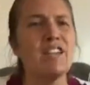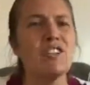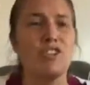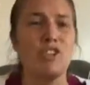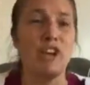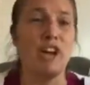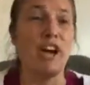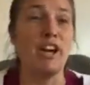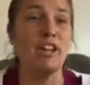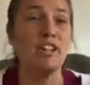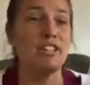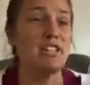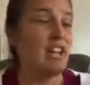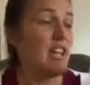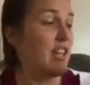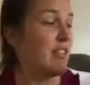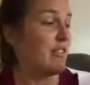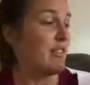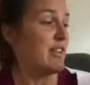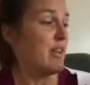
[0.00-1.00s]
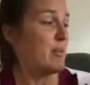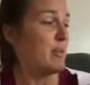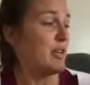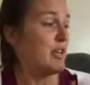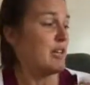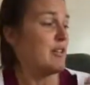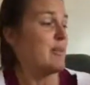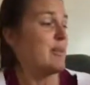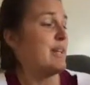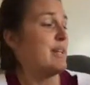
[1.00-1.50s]
you know how to tell if a number
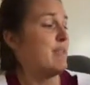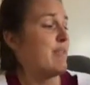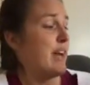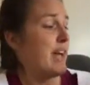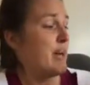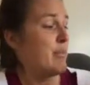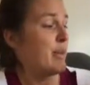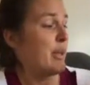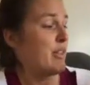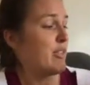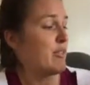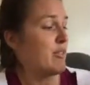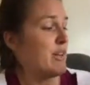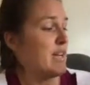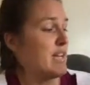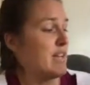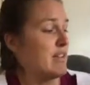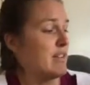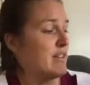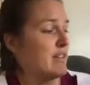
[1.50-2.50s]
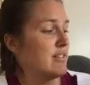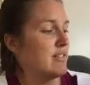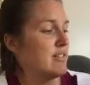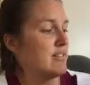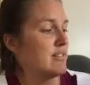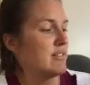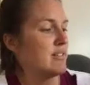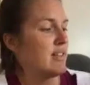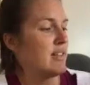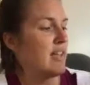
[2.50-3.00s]
can be divided by 3?
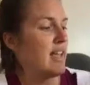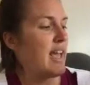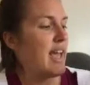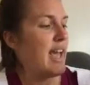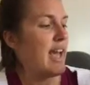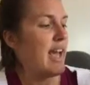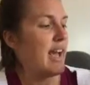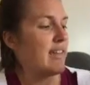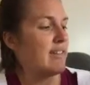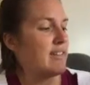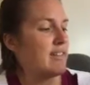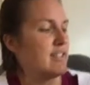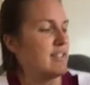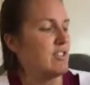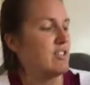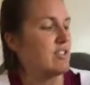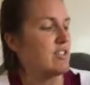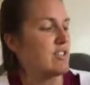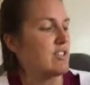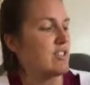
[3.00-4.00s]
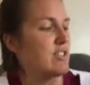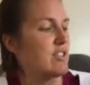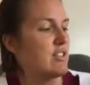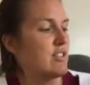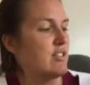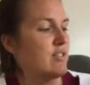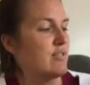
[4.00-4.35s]
Add the digits.